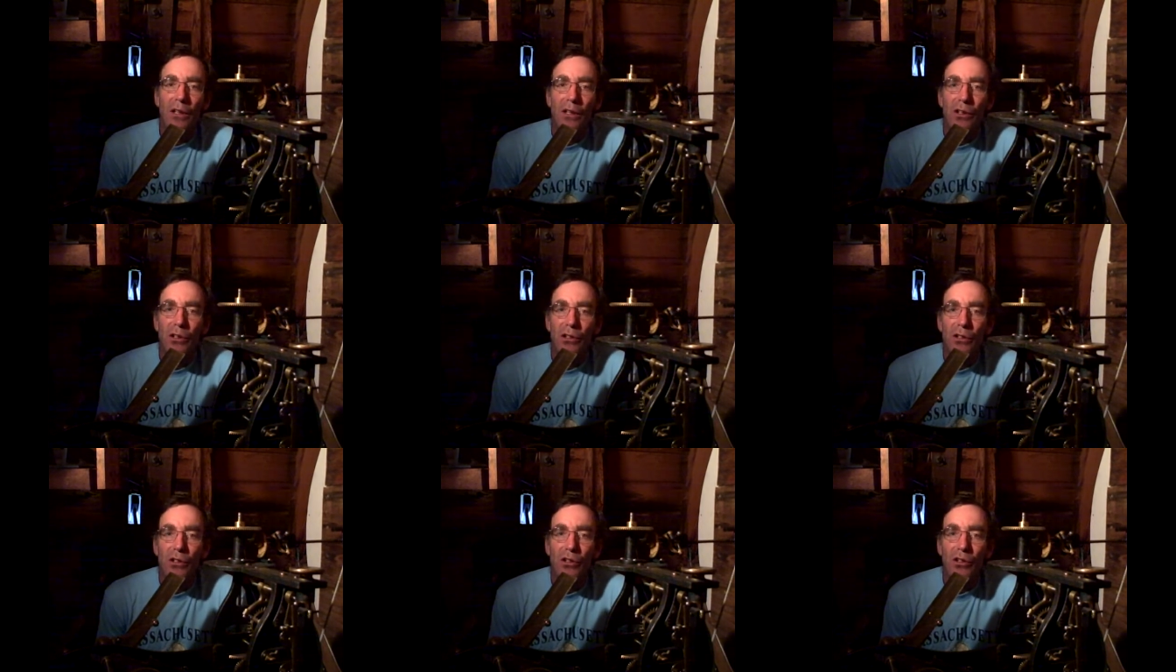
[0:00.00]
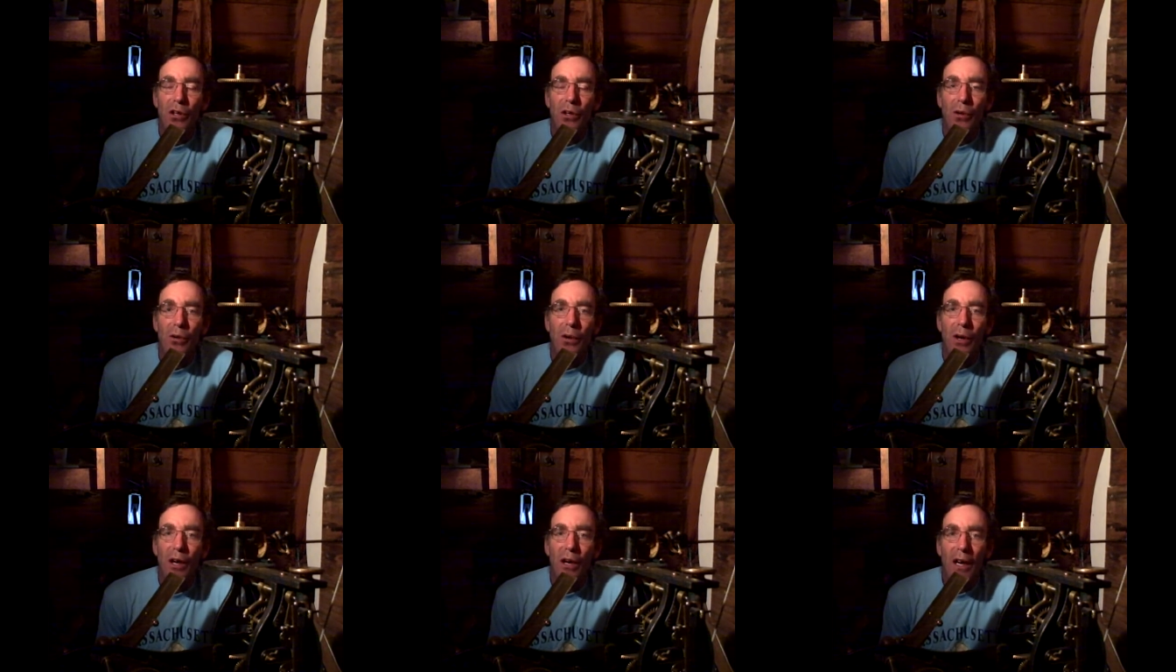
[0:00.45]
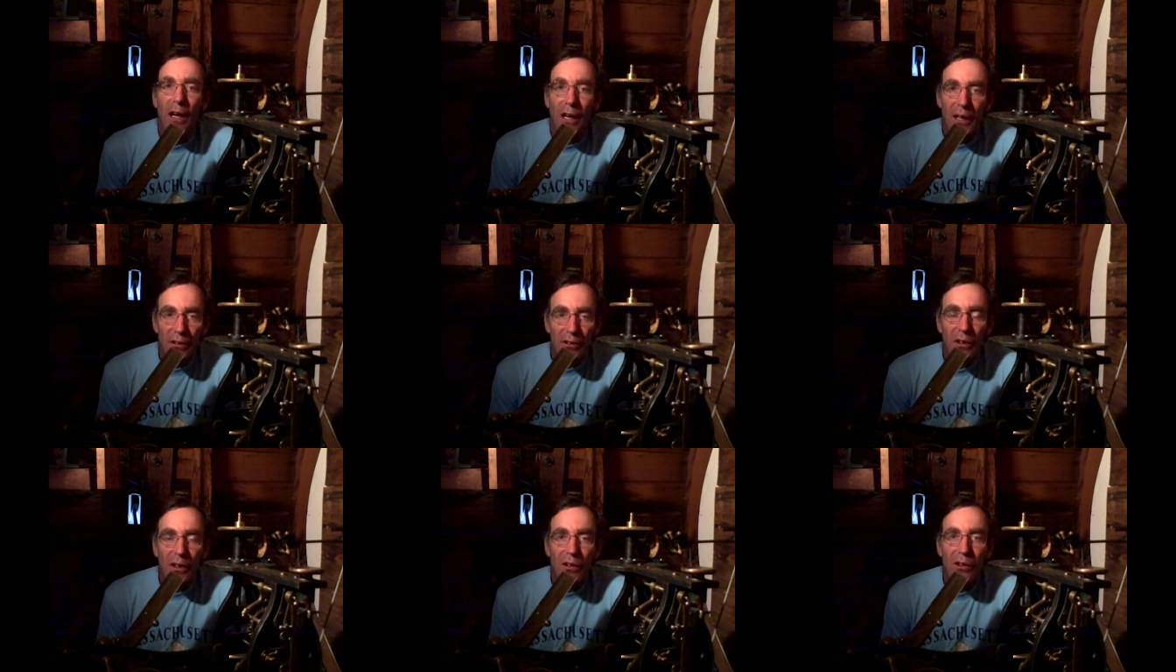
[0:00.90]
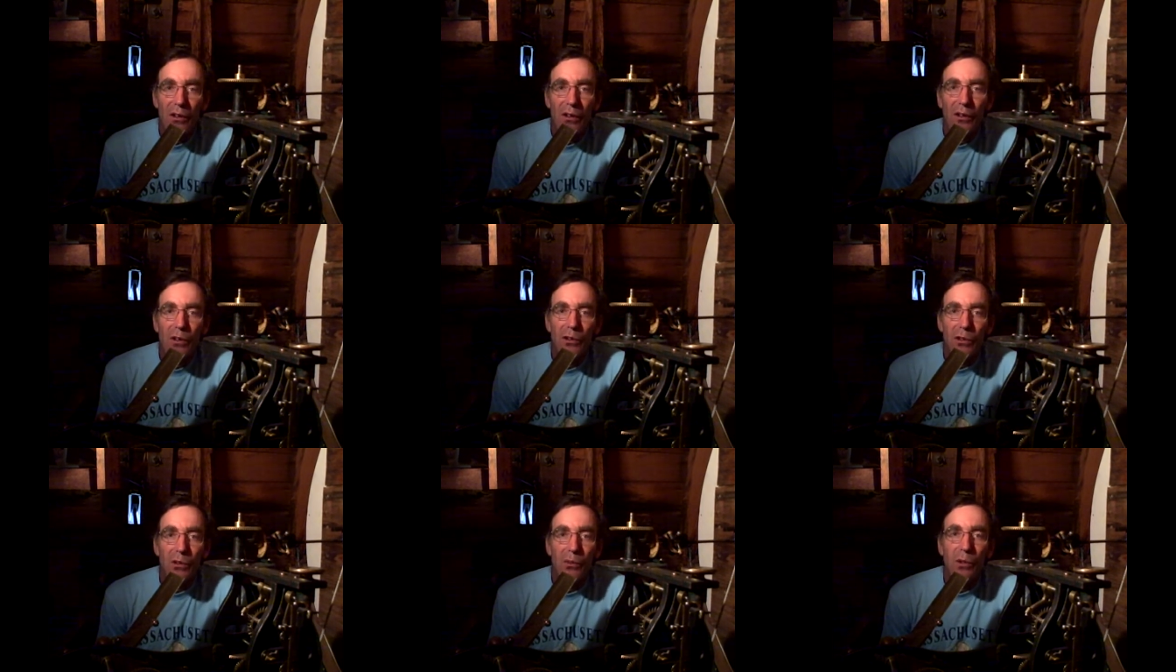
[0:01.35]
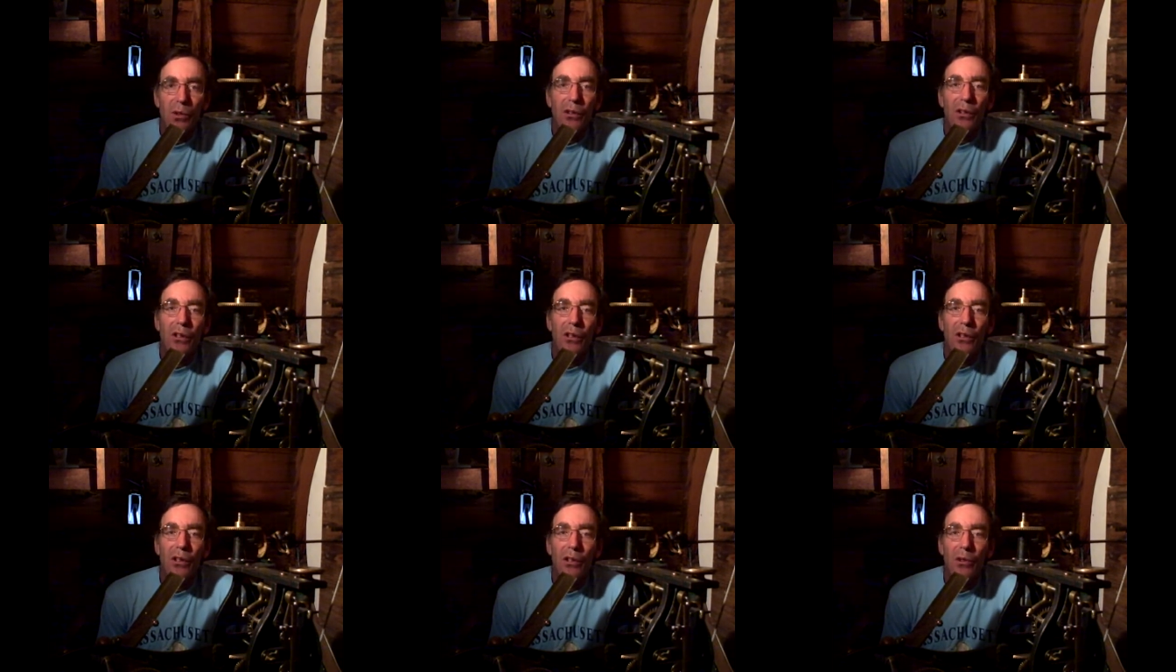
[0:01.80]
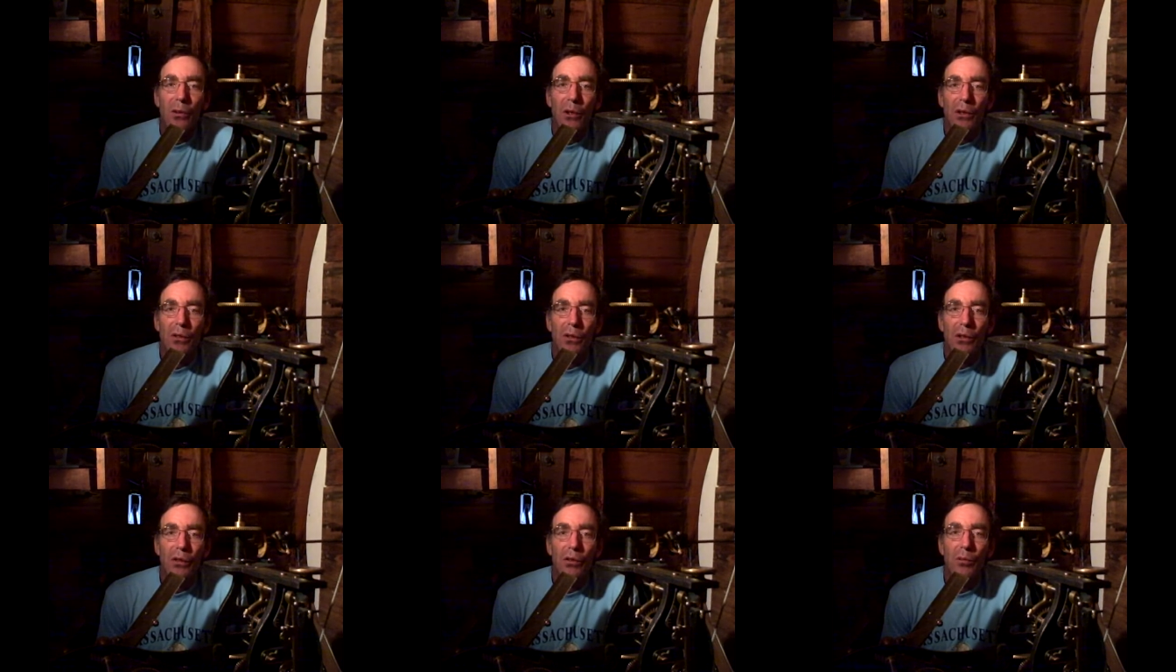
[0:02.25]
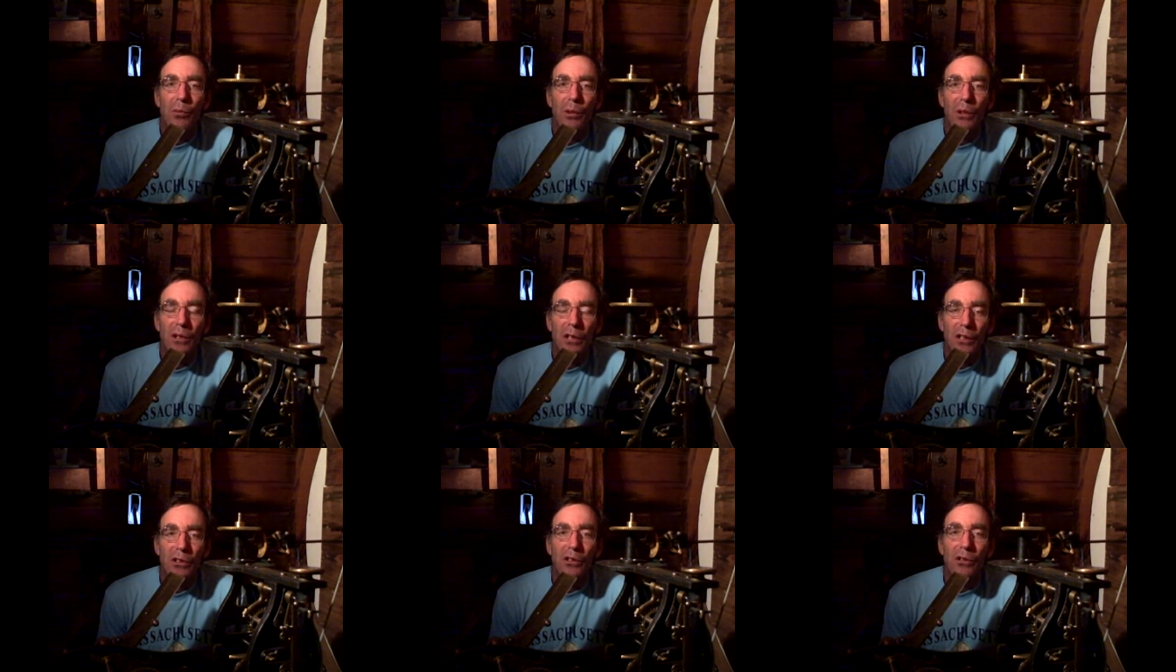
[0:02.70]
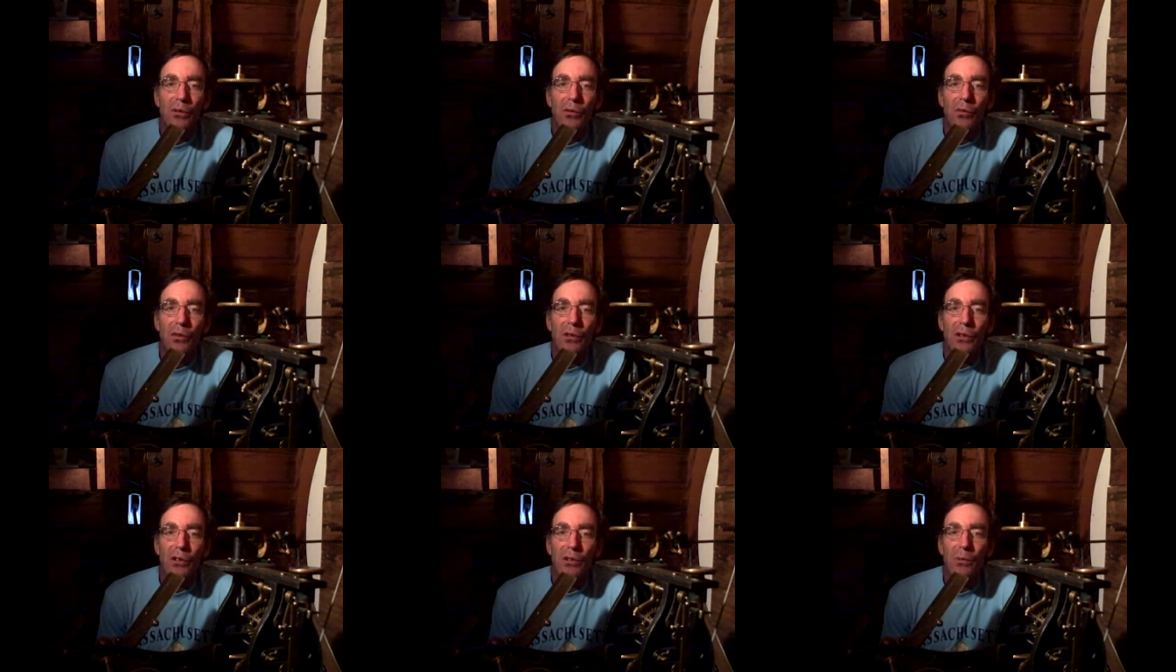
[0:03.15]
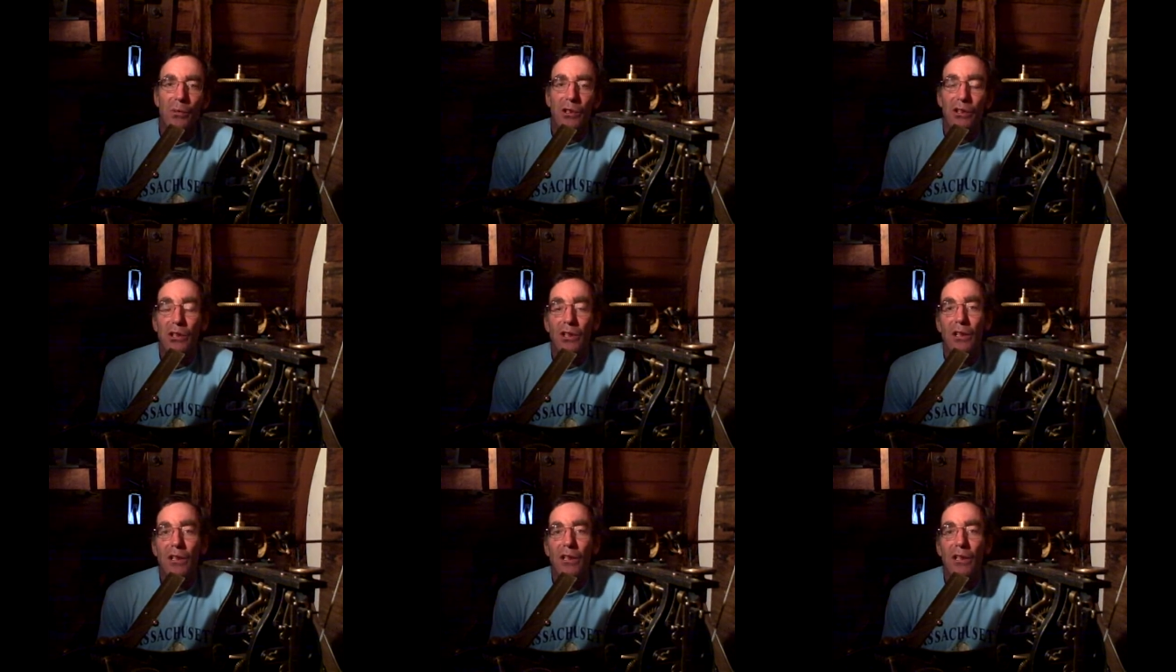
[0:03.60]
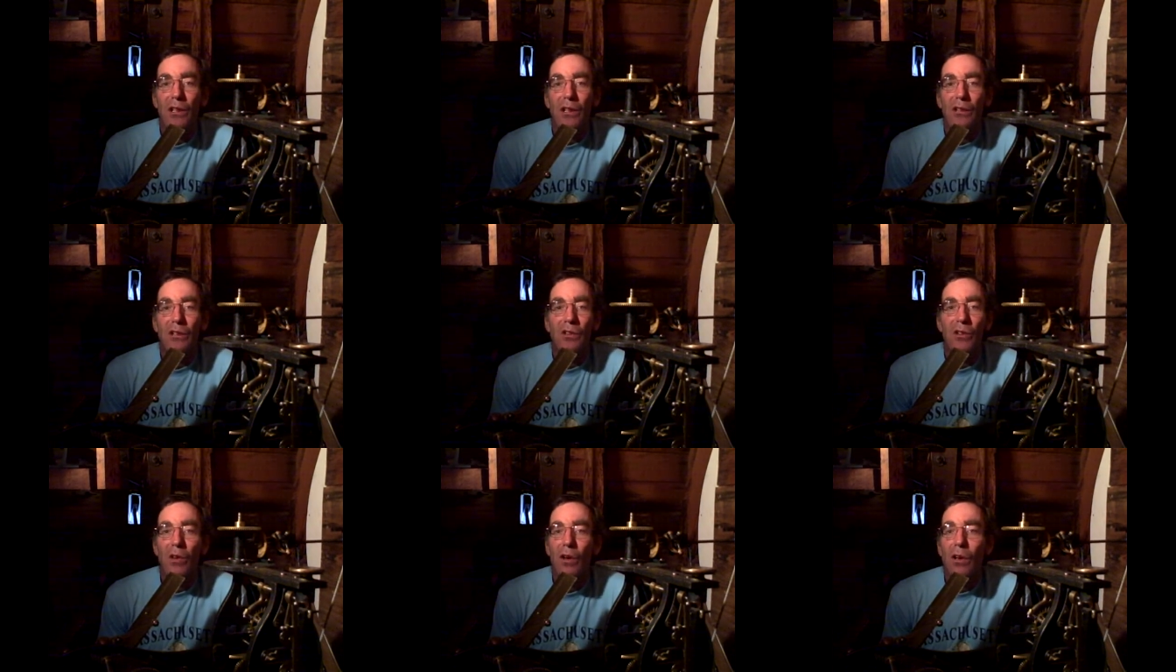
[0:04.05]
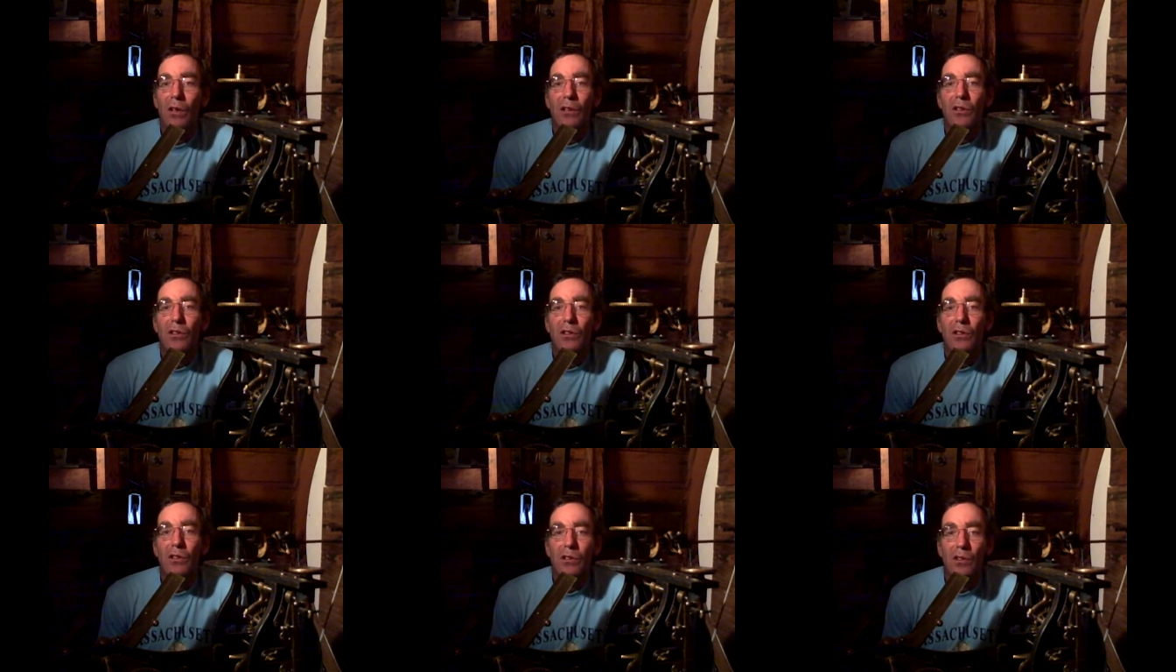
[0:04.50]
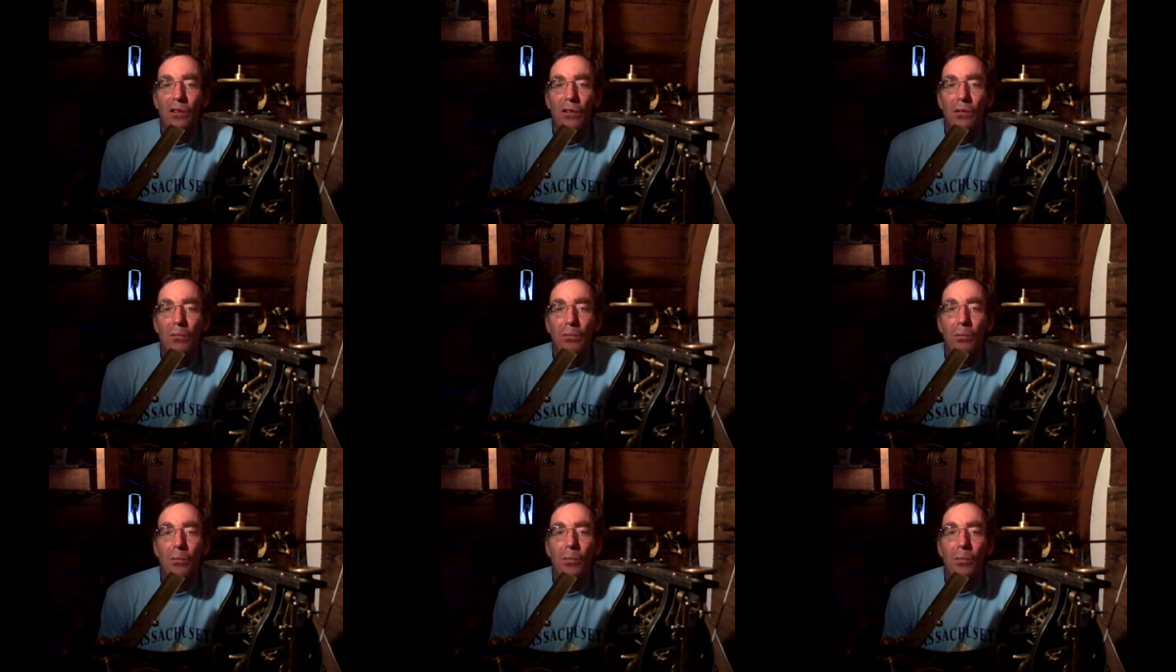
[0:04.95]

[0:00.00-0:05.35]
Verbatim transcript: So I think that there's really a great deal of potential for this machine as long as the